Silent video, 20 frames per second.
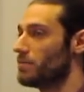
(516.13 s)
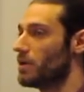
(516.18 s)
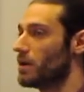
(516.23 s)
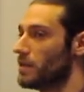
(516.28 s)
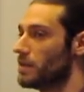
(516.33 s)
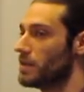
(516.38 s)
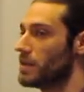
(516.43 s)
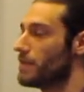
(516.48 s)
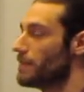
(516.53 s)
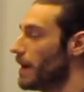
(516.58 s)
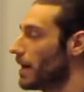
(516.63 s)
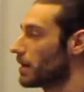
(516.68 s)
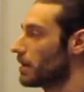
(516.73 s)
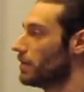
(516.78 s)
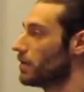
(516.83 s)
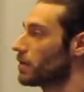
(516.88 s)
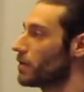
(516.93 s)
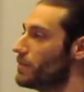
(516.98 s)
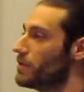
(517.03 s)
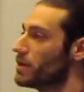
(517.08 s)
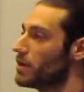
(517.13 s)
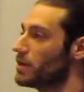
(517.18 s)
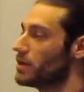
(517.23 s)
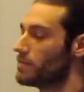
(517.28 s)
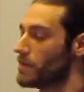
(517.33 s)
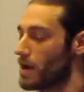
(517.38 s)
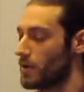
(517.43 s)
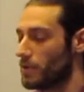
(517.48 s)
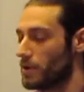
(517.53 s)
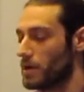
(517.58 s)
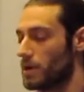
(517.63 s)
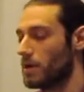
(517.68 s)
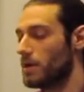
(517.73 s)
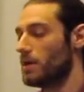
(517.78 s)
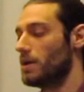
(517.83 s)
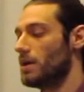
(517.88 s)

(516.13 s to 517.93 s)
but the impact on the community around it,